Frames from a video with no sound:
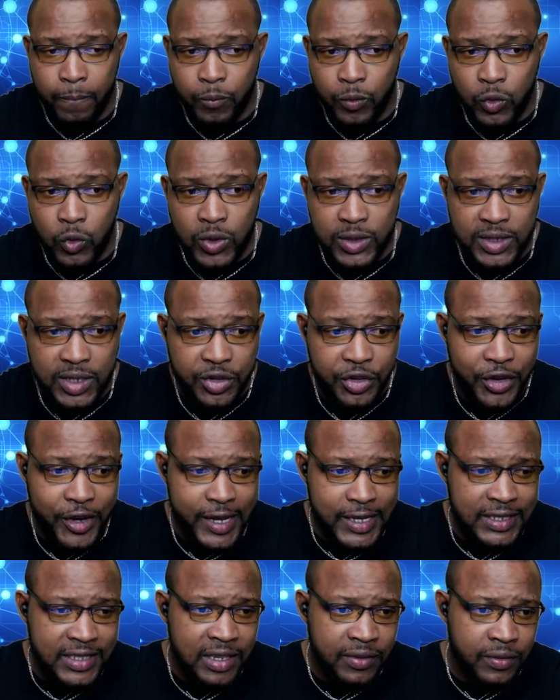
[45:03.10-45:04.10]
was in
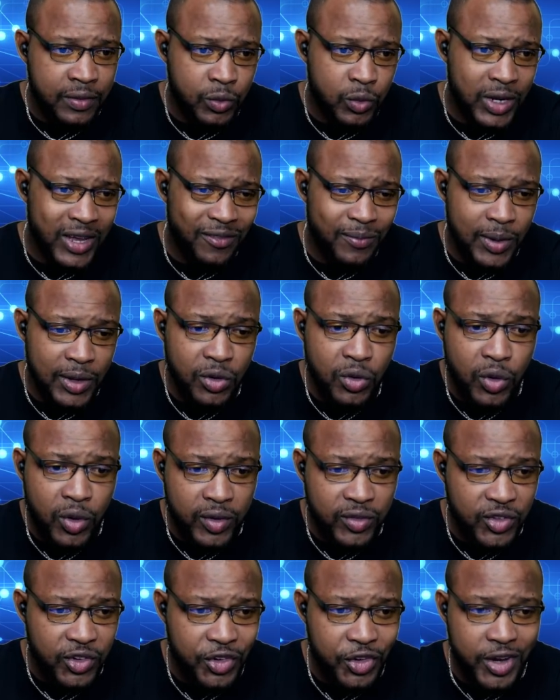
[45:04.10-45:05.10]
grade 7, would have been
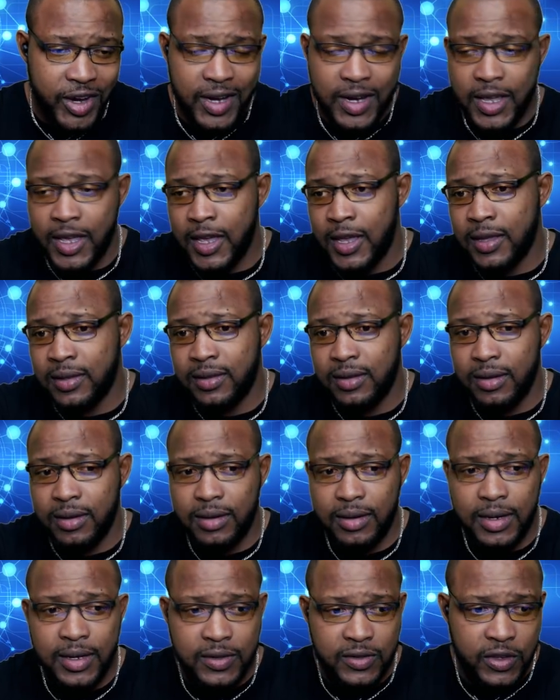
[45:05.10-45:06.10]
going to grade 8
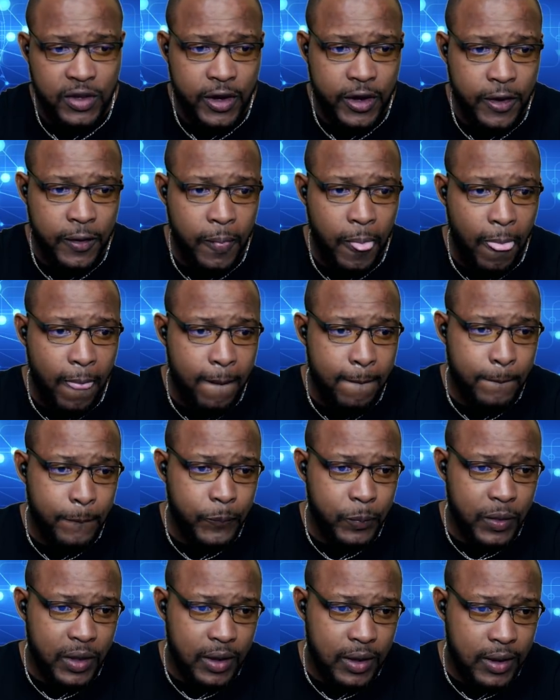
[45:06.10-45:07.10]
this year.
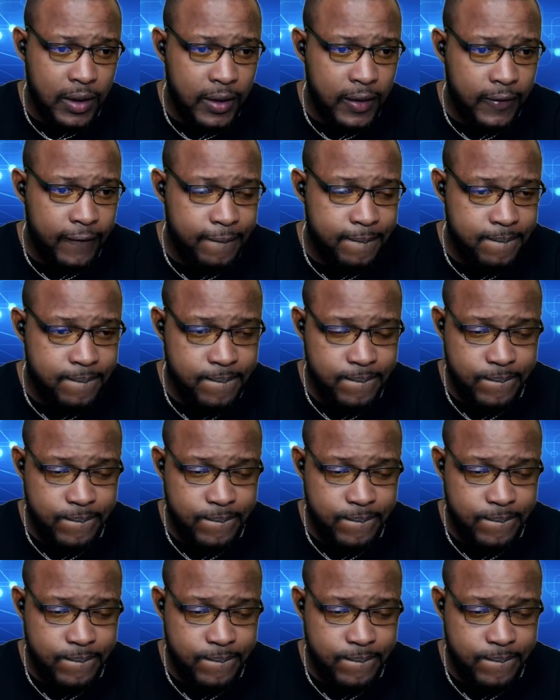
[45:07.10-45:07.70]
By